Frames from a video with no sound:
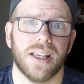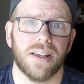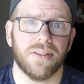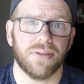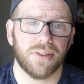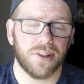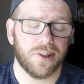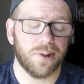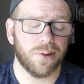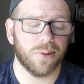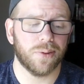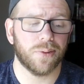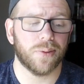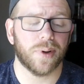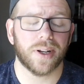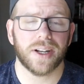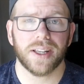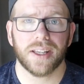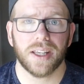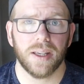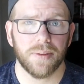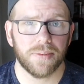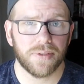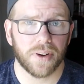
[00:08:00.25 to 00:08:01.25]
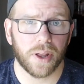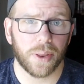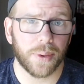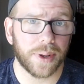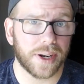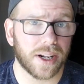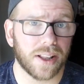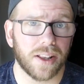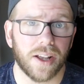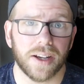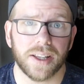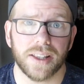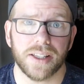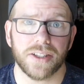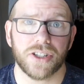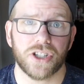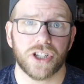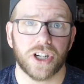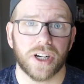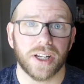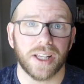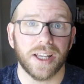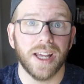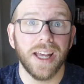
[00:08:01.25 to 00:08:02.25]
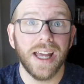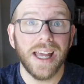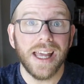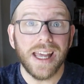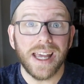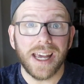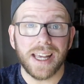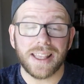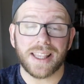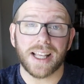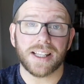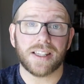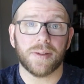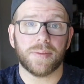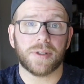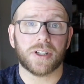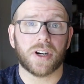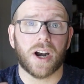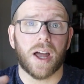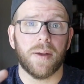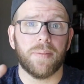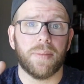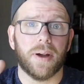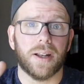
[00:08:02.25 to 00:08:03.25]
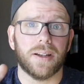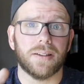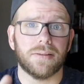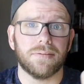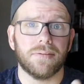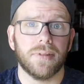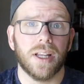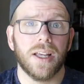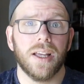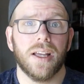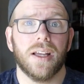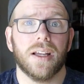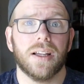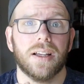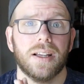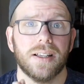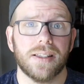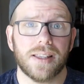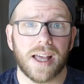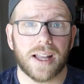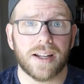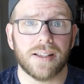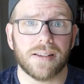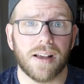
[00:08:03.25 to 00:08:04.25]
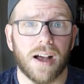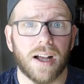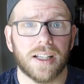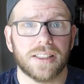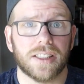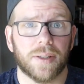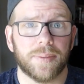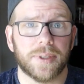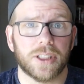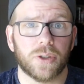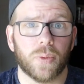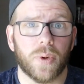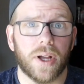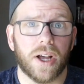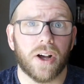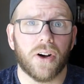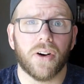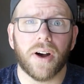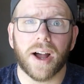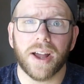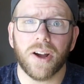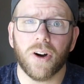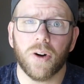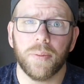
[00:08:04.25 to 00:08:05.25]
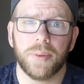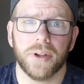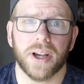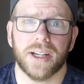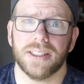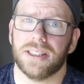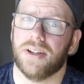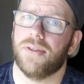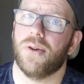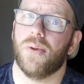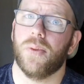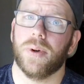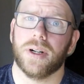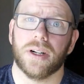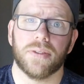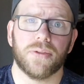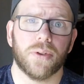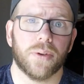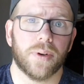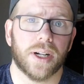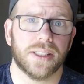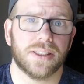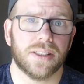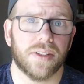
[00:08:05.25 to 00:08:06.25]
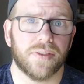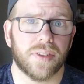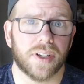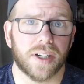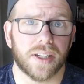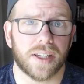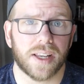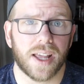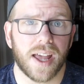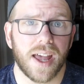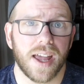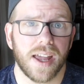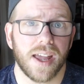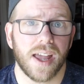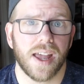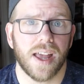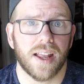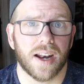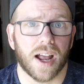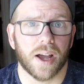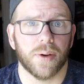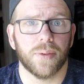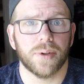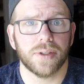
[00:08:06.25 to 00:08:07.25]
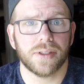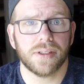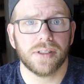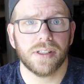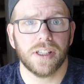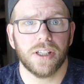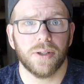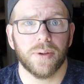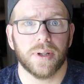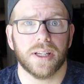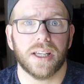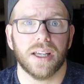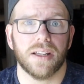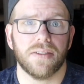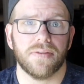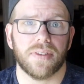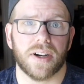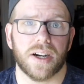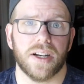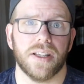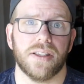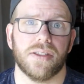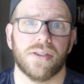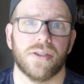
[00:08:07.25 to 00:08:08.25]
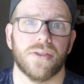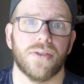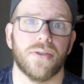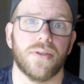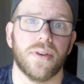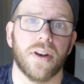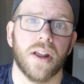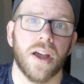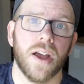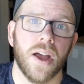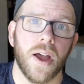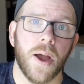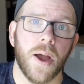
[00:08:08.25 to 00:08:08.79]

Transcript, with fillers: if you want to keep following along in this journey, hit that subscribe button, because that is awesome as well. I hope you guys have a wonderful rest of your day, and I will see you again very soon.